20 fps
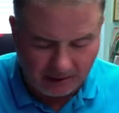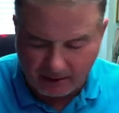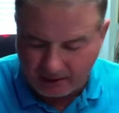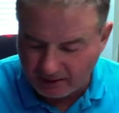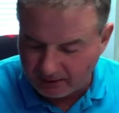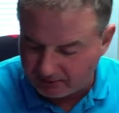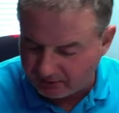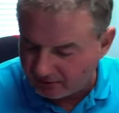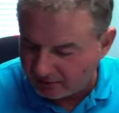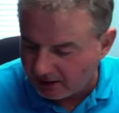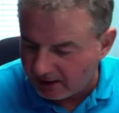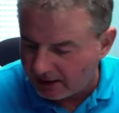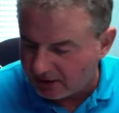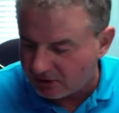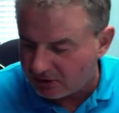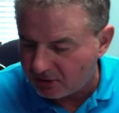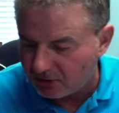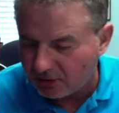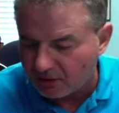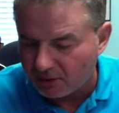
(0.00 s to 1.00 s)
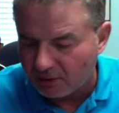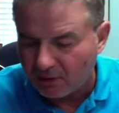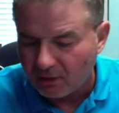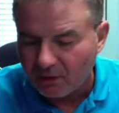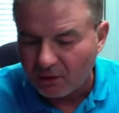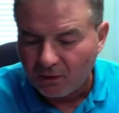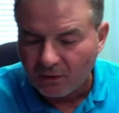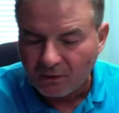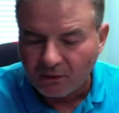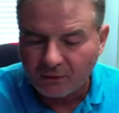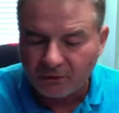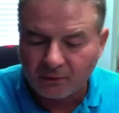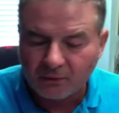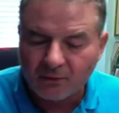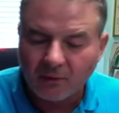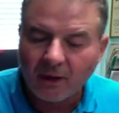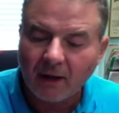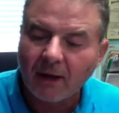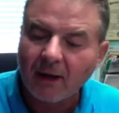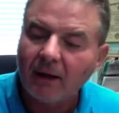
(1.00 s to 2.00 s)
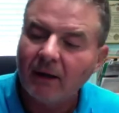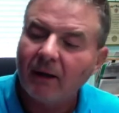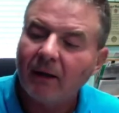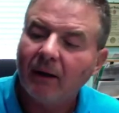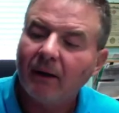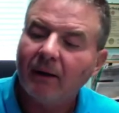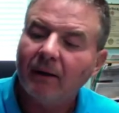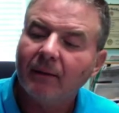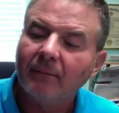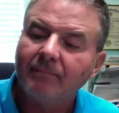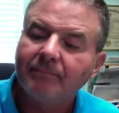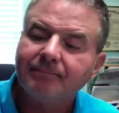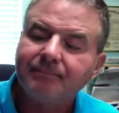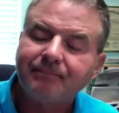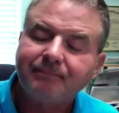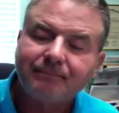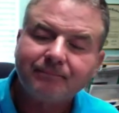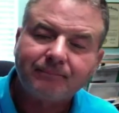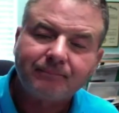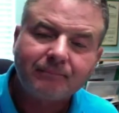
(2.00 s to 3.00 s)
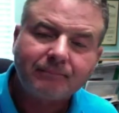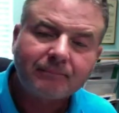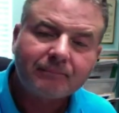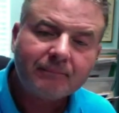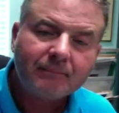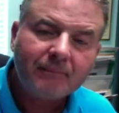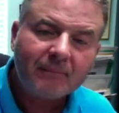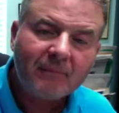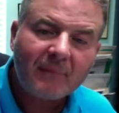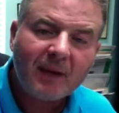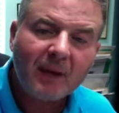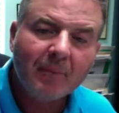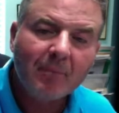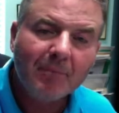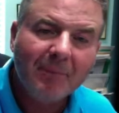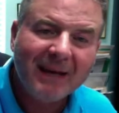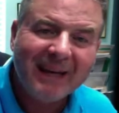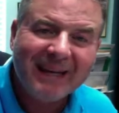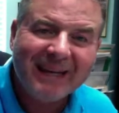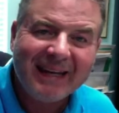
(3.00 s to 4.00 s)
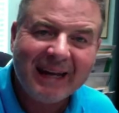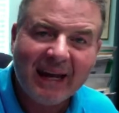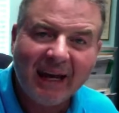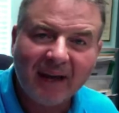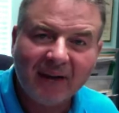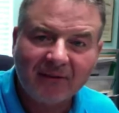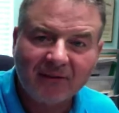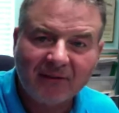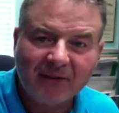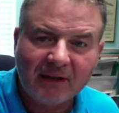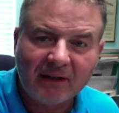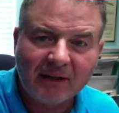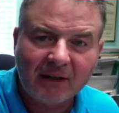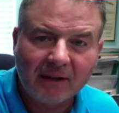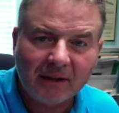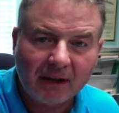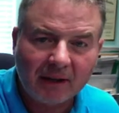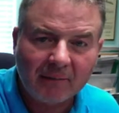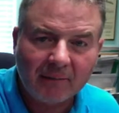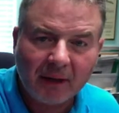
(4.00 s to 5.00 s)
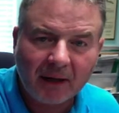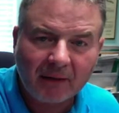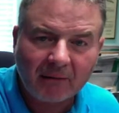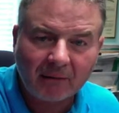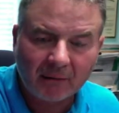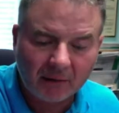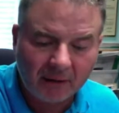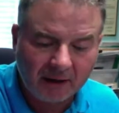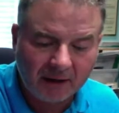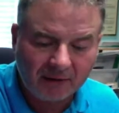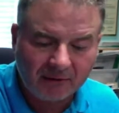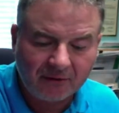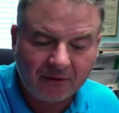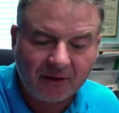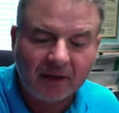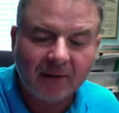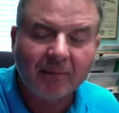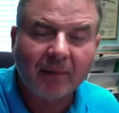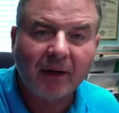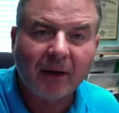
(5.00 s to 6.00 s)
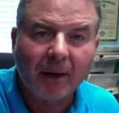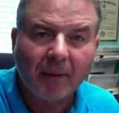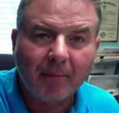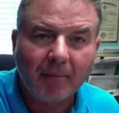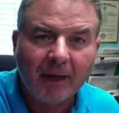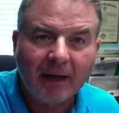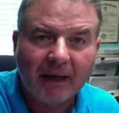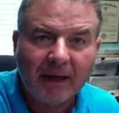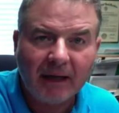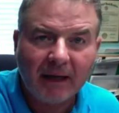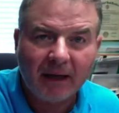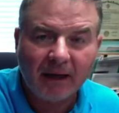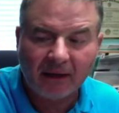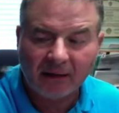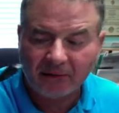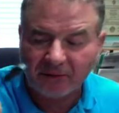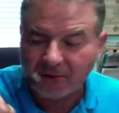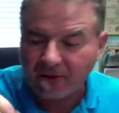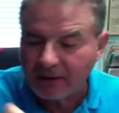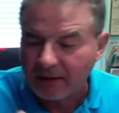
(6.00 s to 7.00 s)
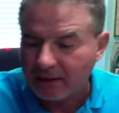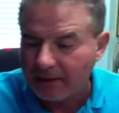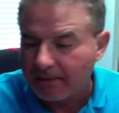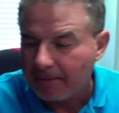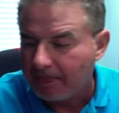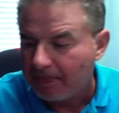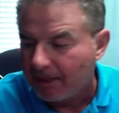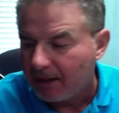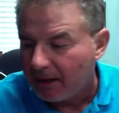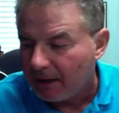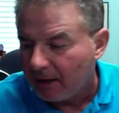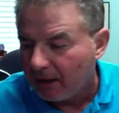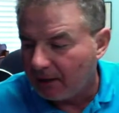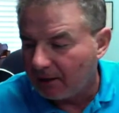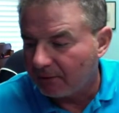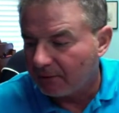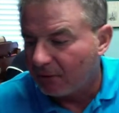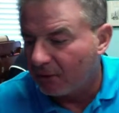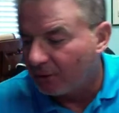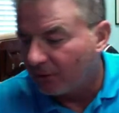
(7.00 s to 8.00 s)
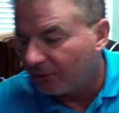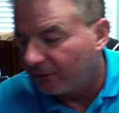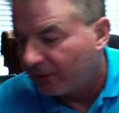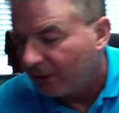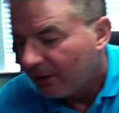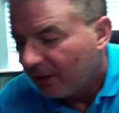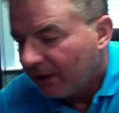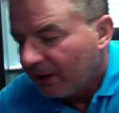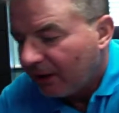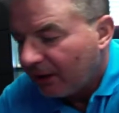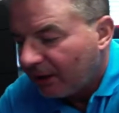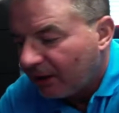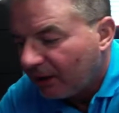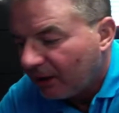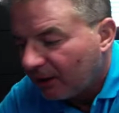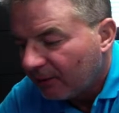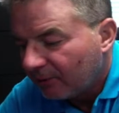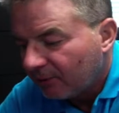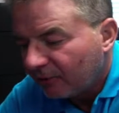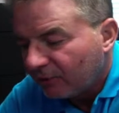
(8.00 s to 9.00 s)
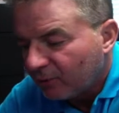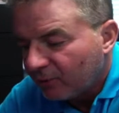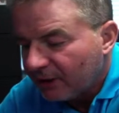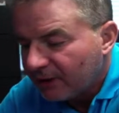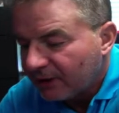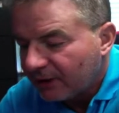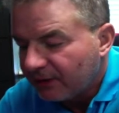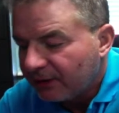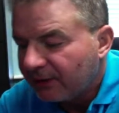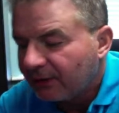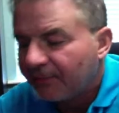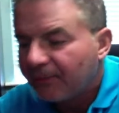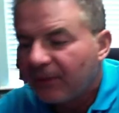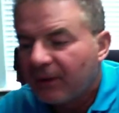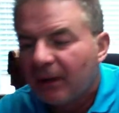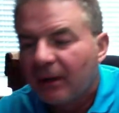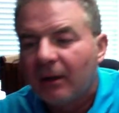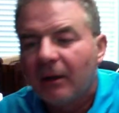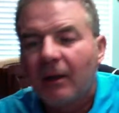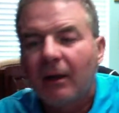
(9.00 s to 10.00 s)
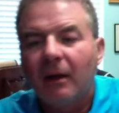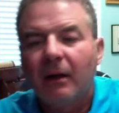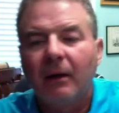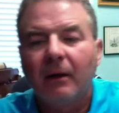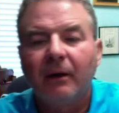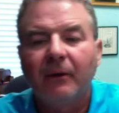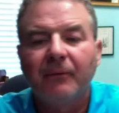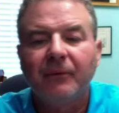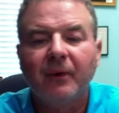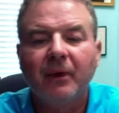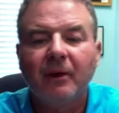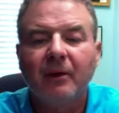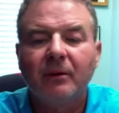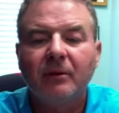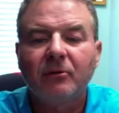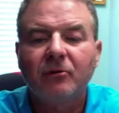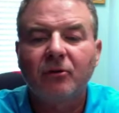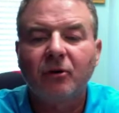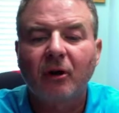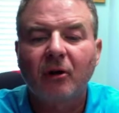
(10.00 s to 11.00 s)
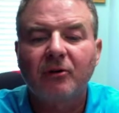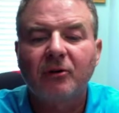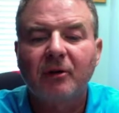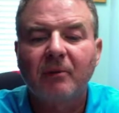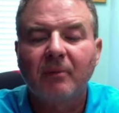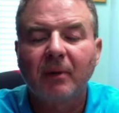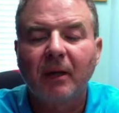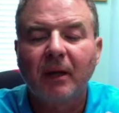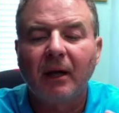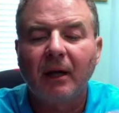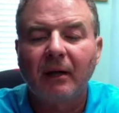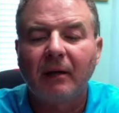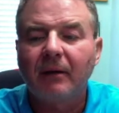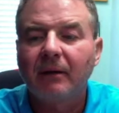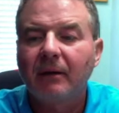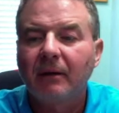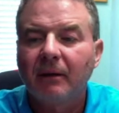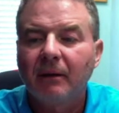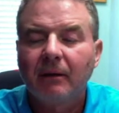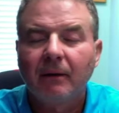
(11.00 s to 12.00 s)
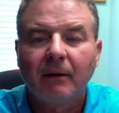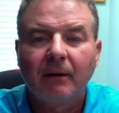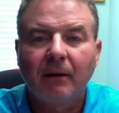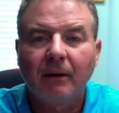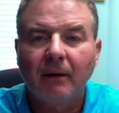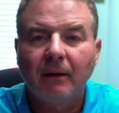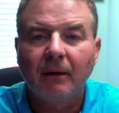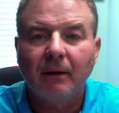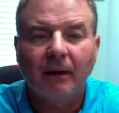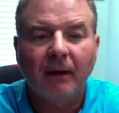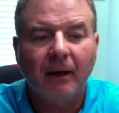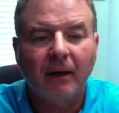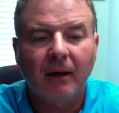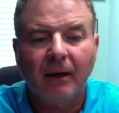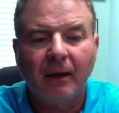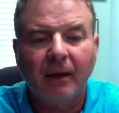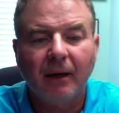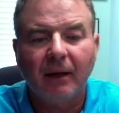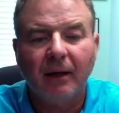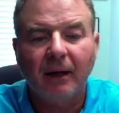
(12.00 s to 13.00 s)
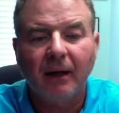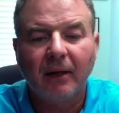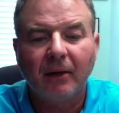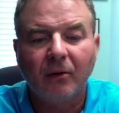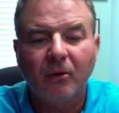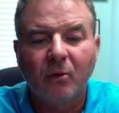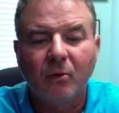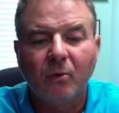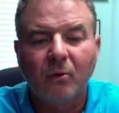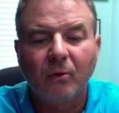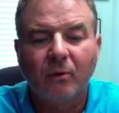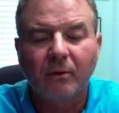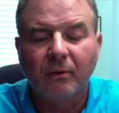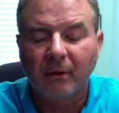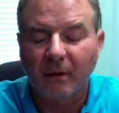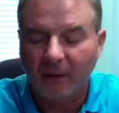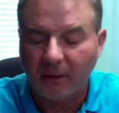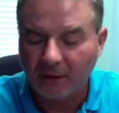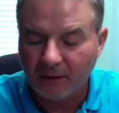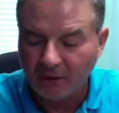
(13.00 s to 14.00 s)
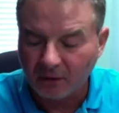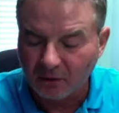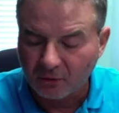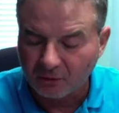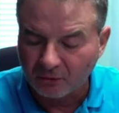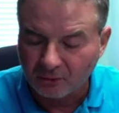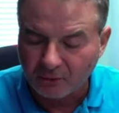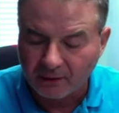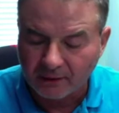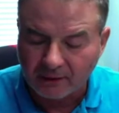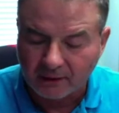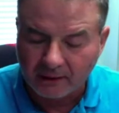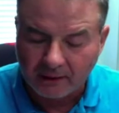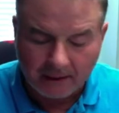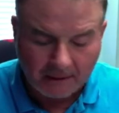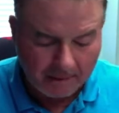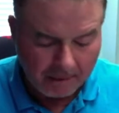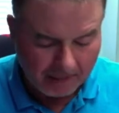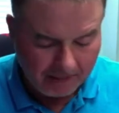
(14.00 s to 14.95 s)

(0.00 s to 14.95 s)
It's attached here through a mini SD, not a micro SD, but a mini SD. And of course, it comes with a charging block and a cord that goes with it.